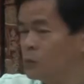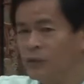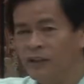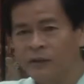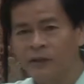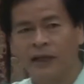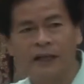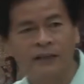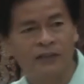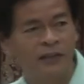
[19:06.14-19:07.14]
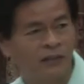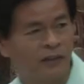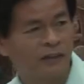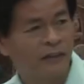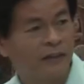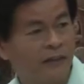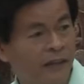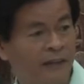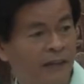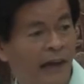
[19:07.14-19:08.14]
with the realization that
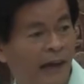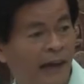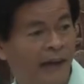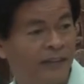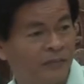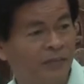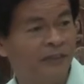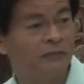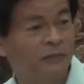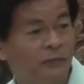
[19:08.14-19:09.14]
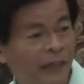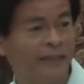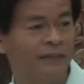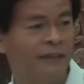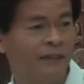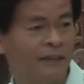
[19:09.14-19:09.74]
he has been freed.